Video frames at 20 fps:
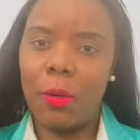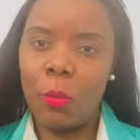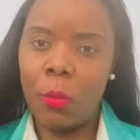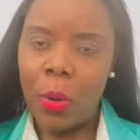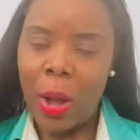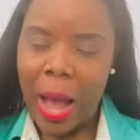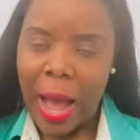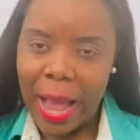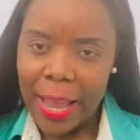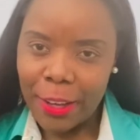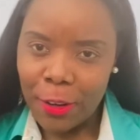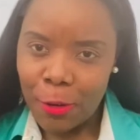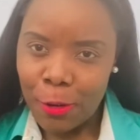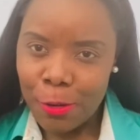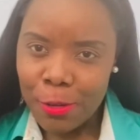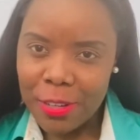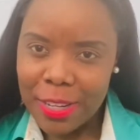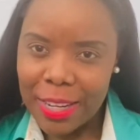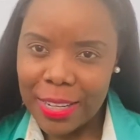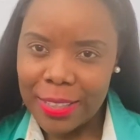Eye
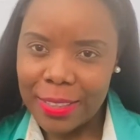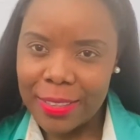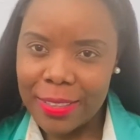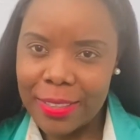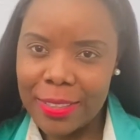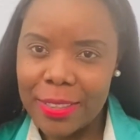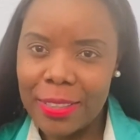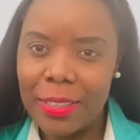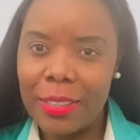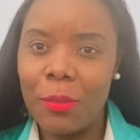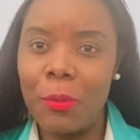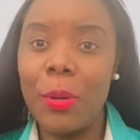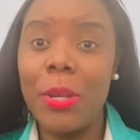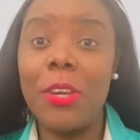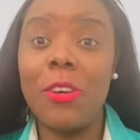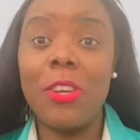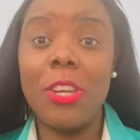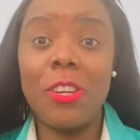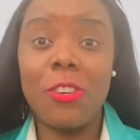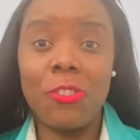contact, we
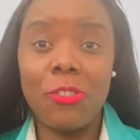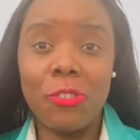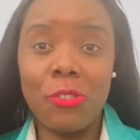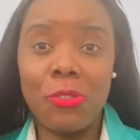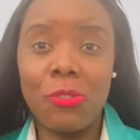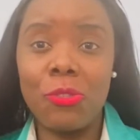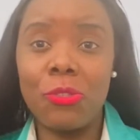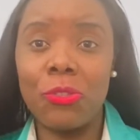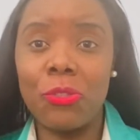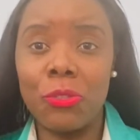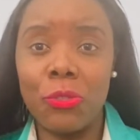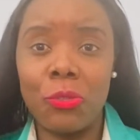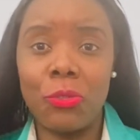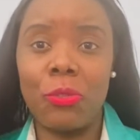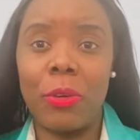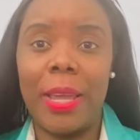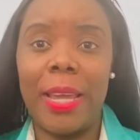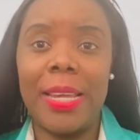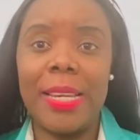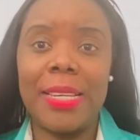need to look
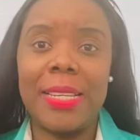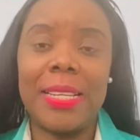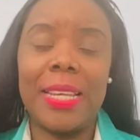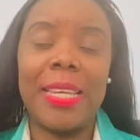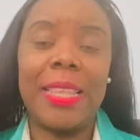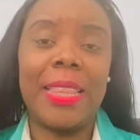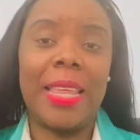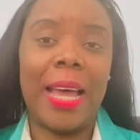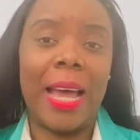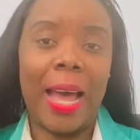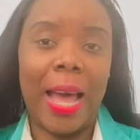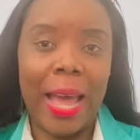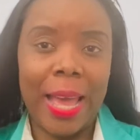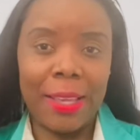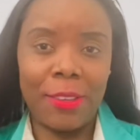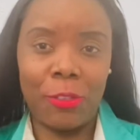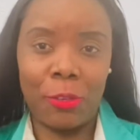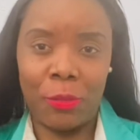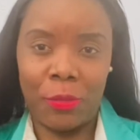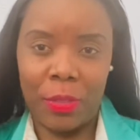straight in the
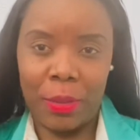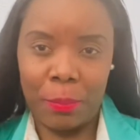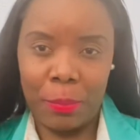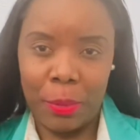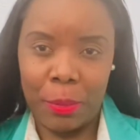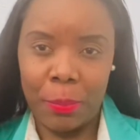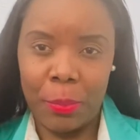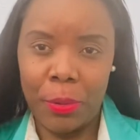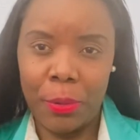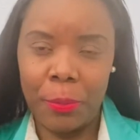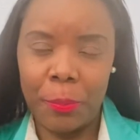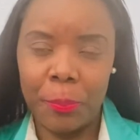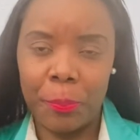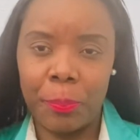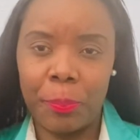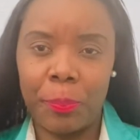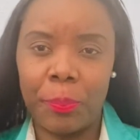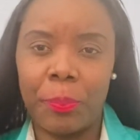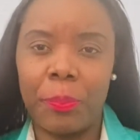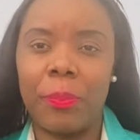eyes of the people.
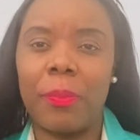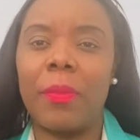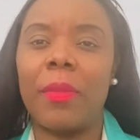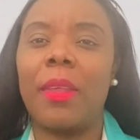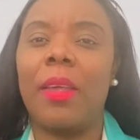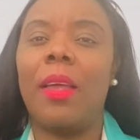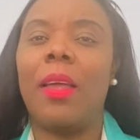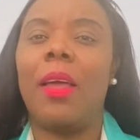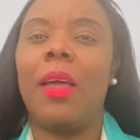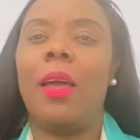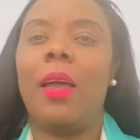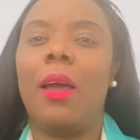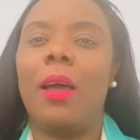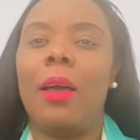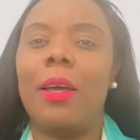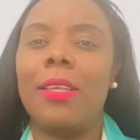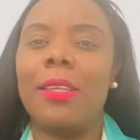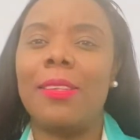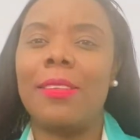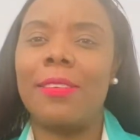
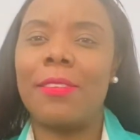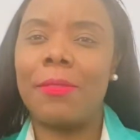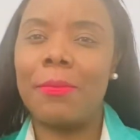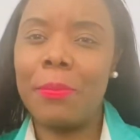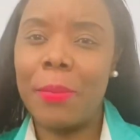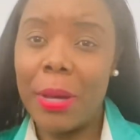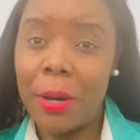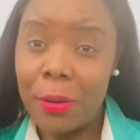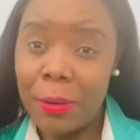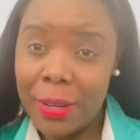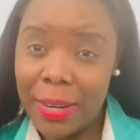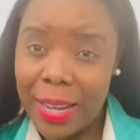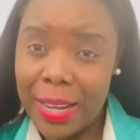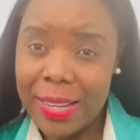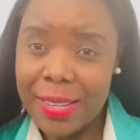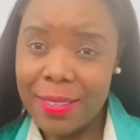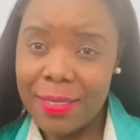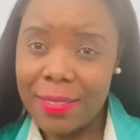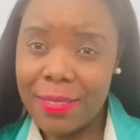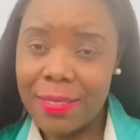Smell
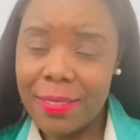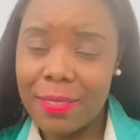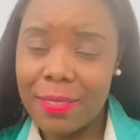nice.